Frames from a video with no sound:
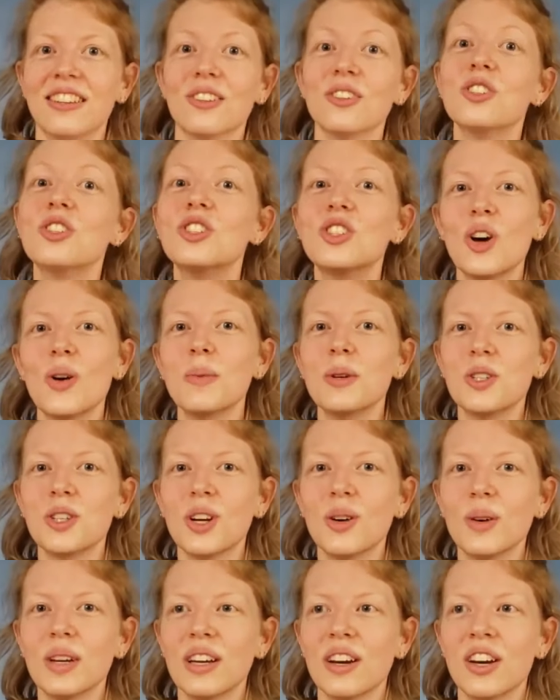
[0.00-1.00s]
There's so much
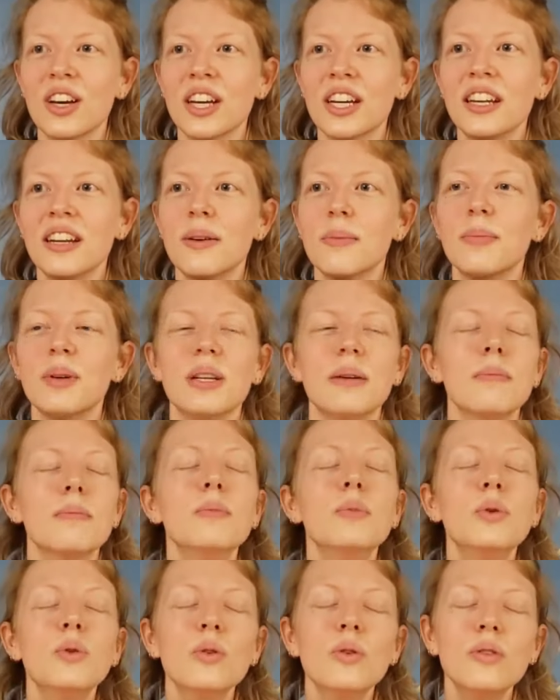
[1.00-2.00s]
going on, but it
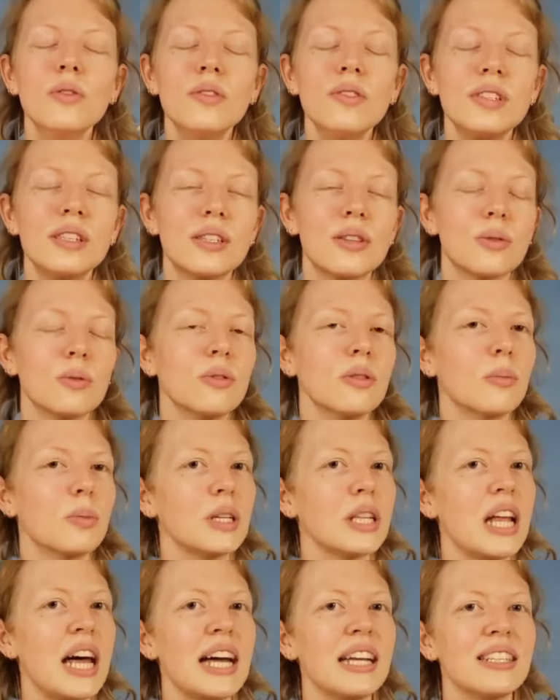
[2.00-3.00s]
moves through the
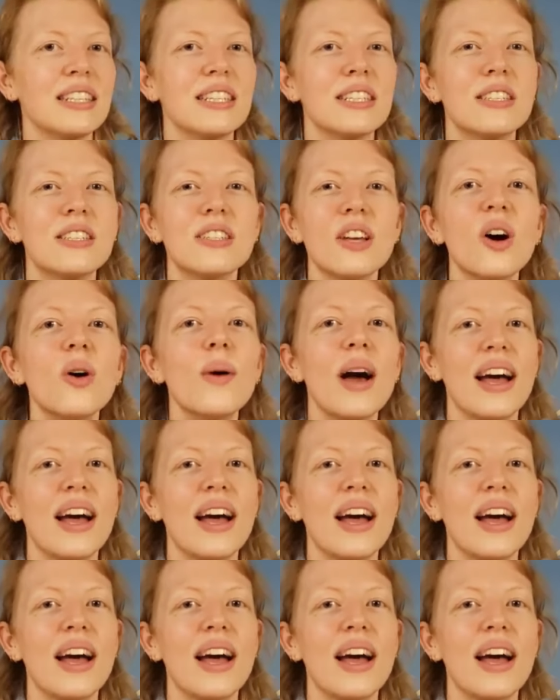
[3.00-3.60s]
plot so